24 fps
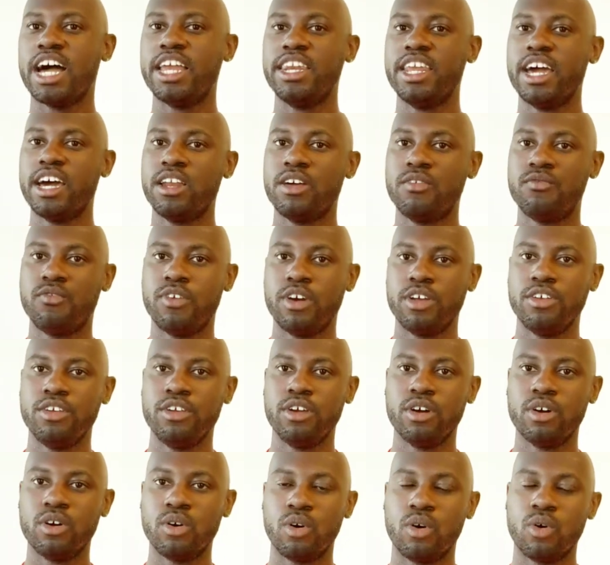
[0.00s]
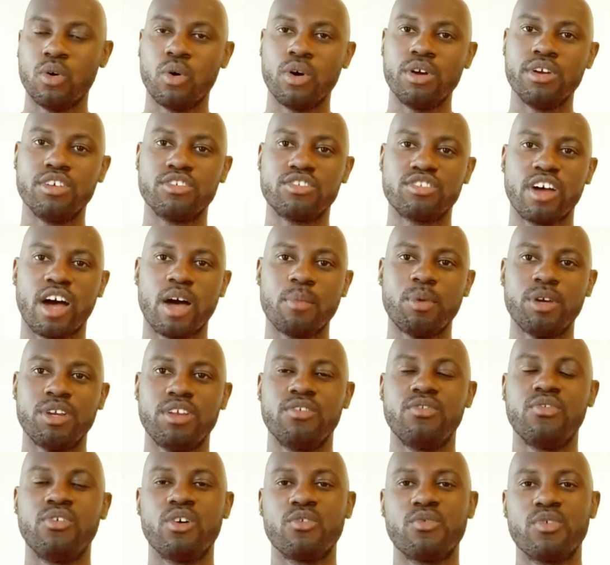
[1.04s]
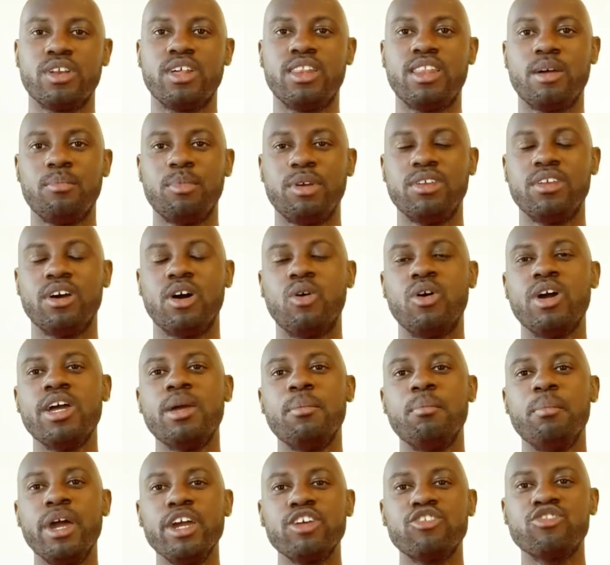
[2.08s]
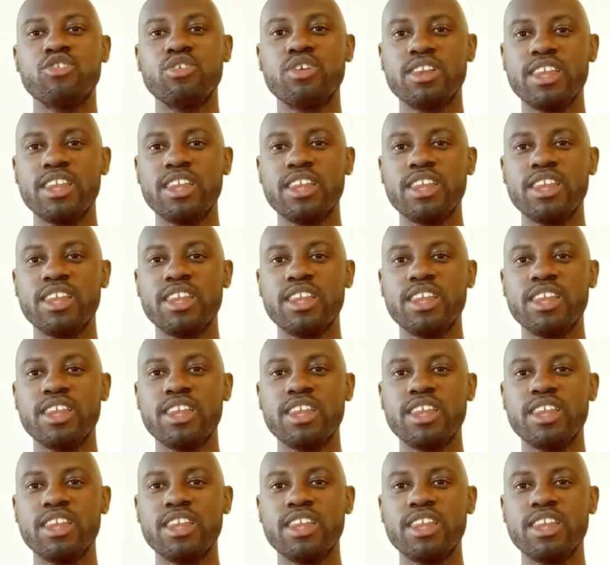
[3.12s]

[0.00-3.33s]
another video on this topic, then feel free to let me know. Make